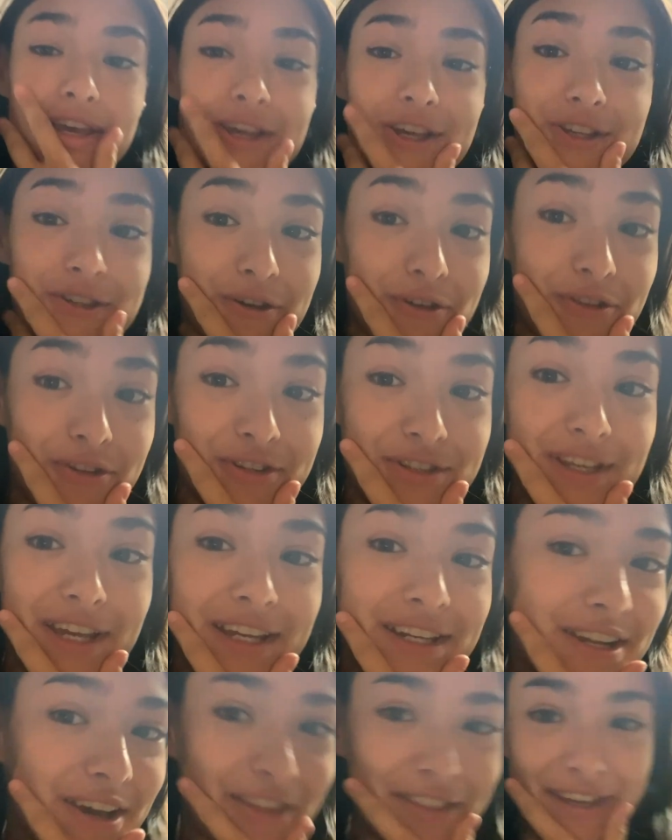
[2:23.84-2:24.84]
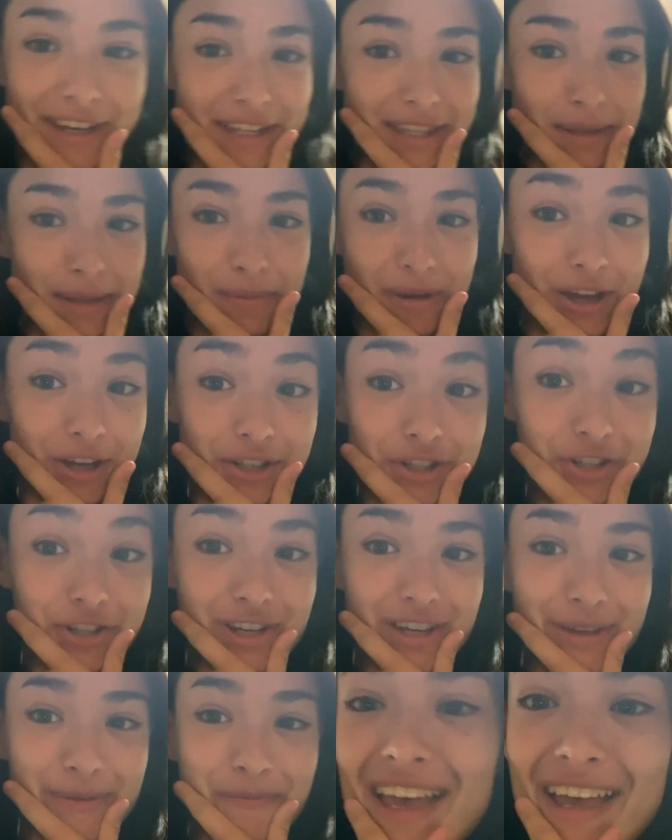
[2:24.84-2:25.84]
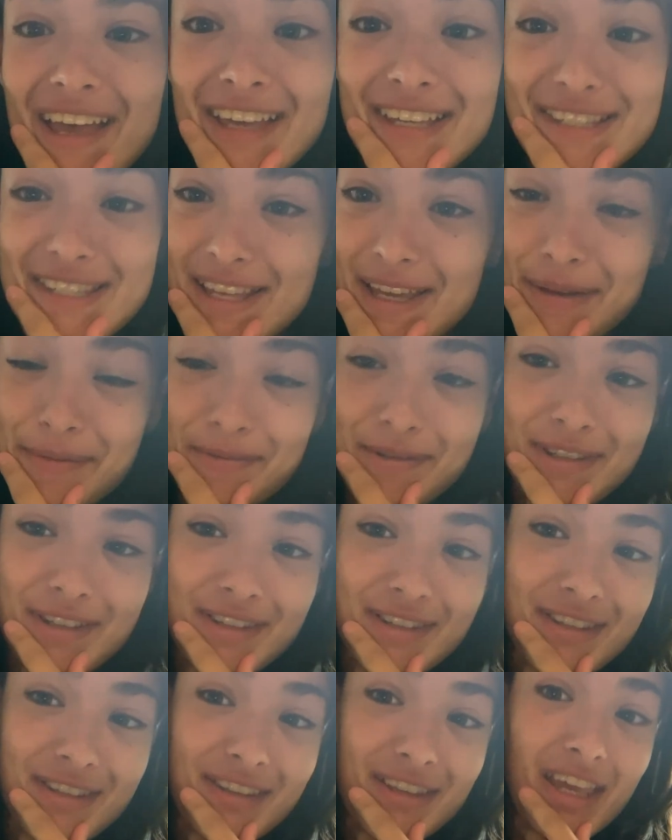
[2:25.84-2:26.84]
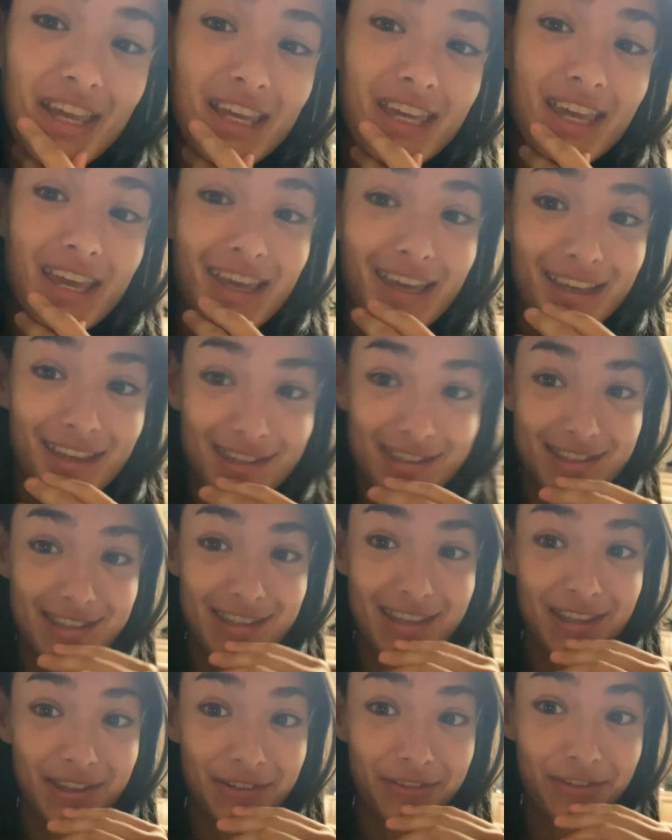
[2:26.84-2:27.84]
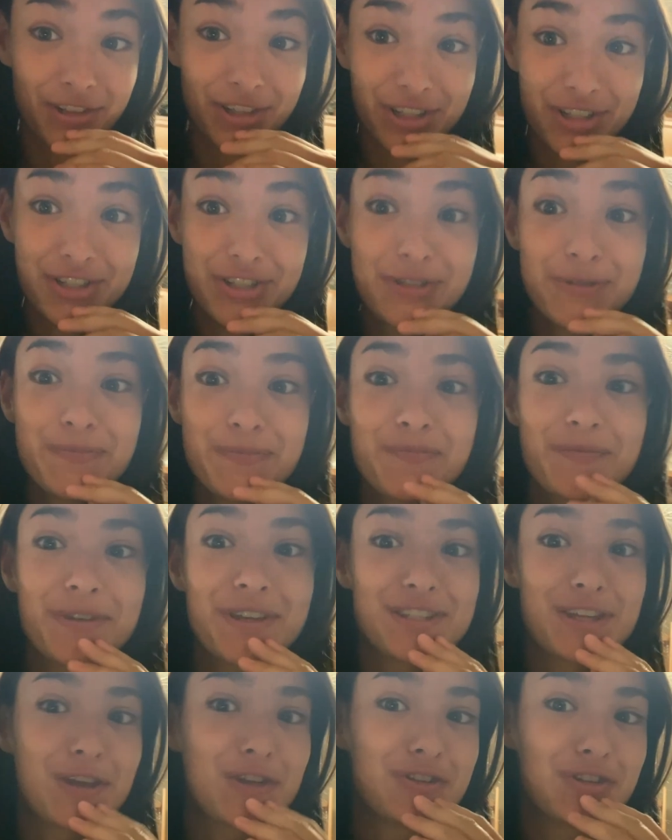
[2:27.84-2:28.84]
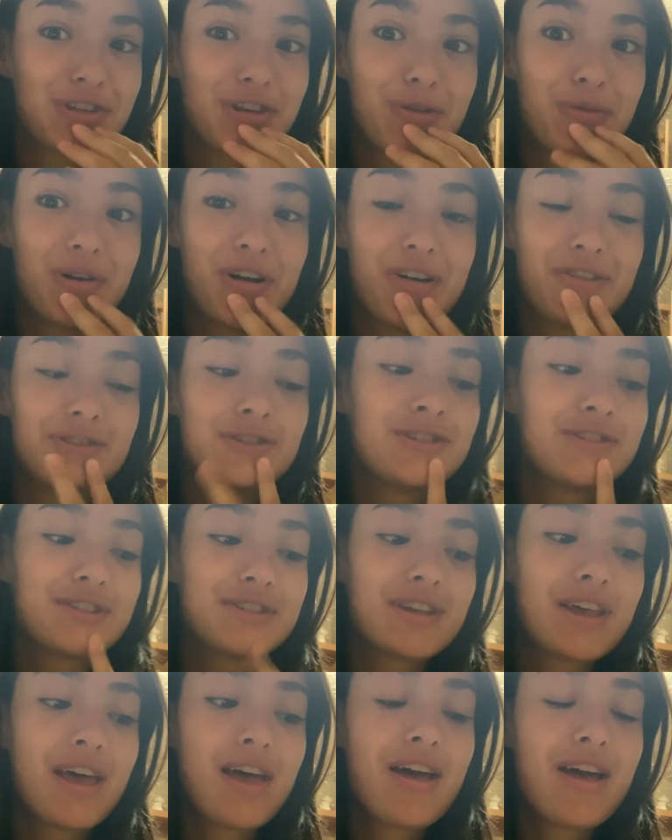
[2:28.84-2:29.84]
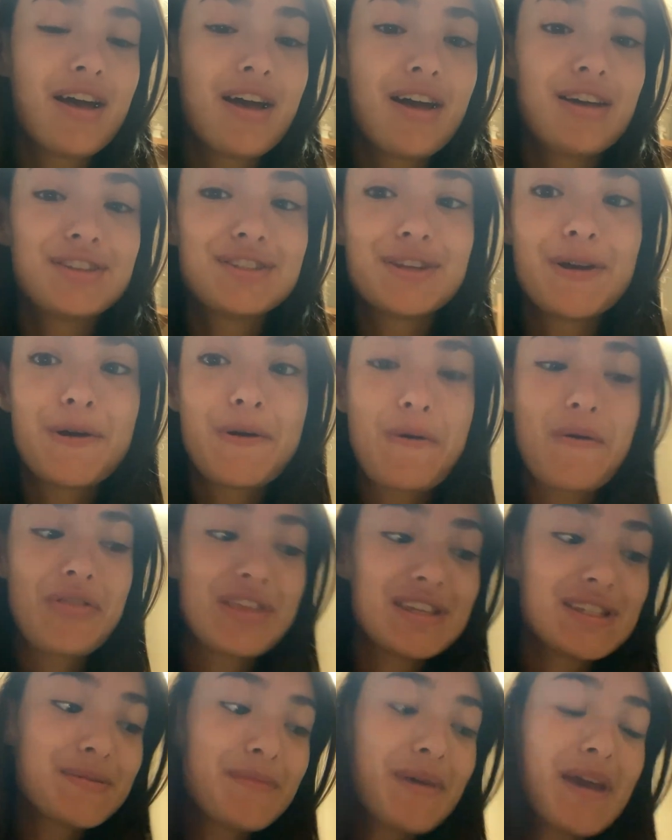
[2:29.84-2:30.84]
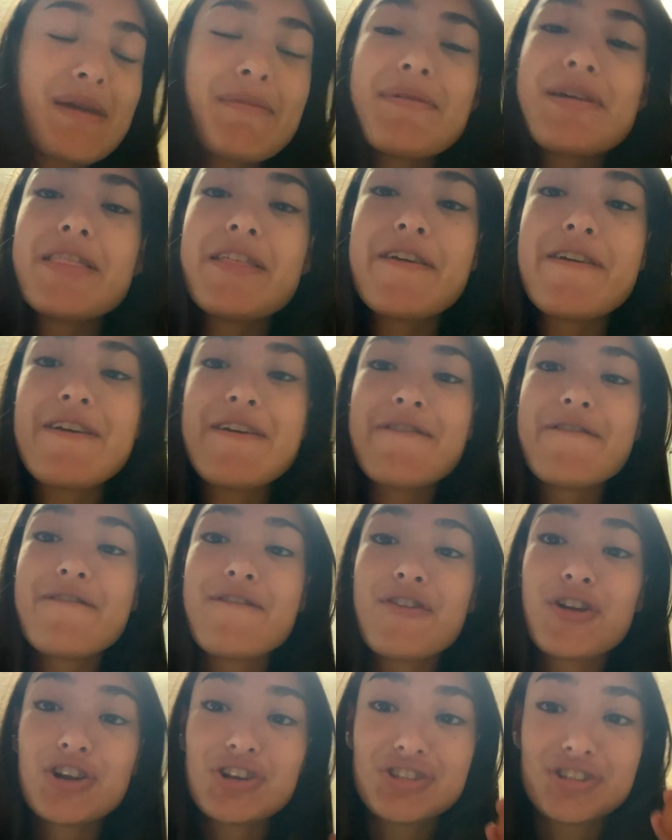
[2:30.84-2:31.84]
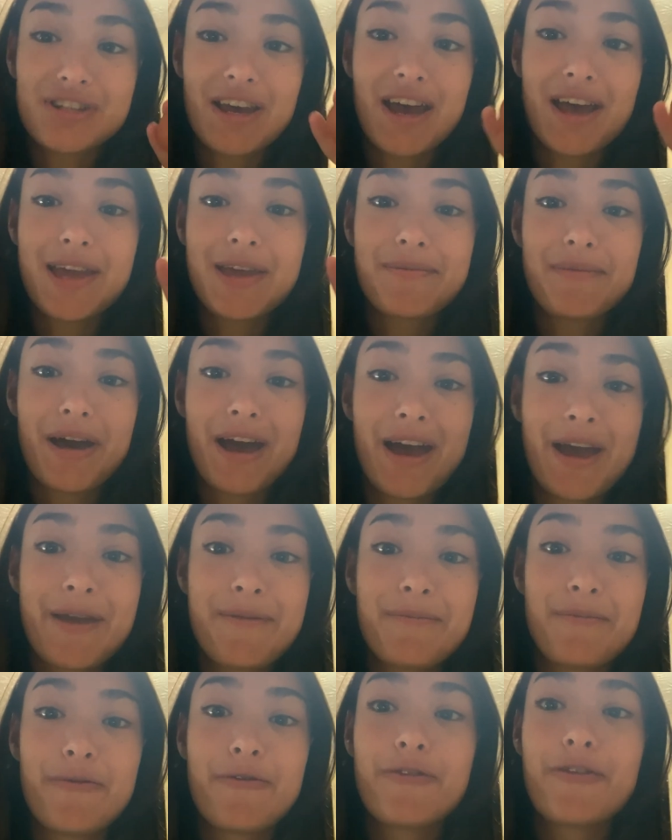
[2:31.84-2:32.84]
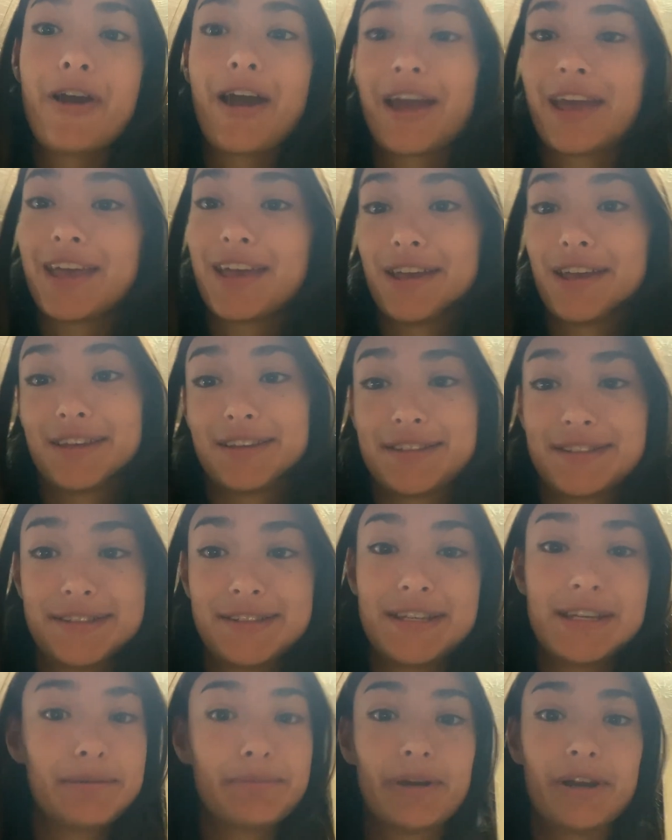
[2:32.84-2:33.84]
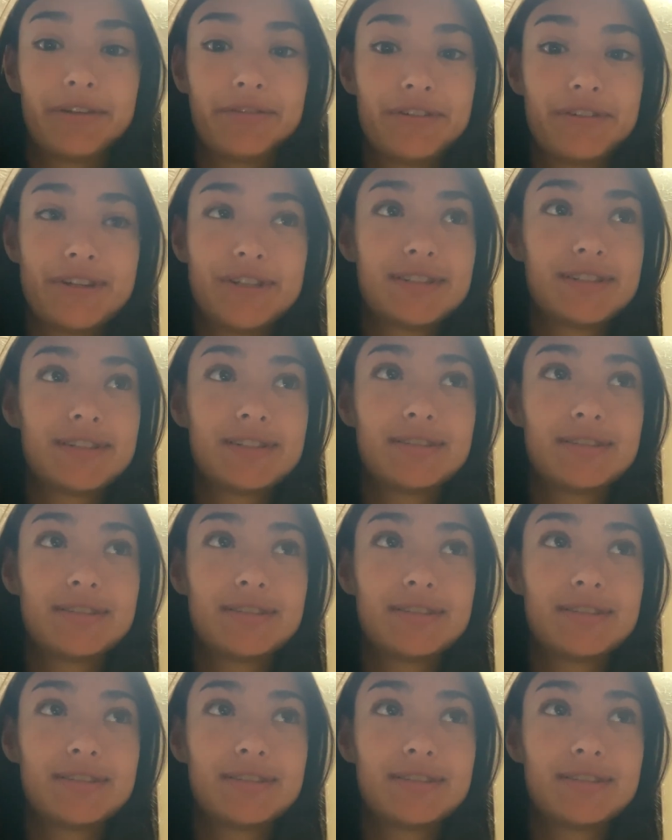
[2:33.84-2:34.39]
So there's like nothing in the pantry except like eggs in the fridge because I usually eat waffles. So this might be the first time I'm frying eggs to eat breakfast.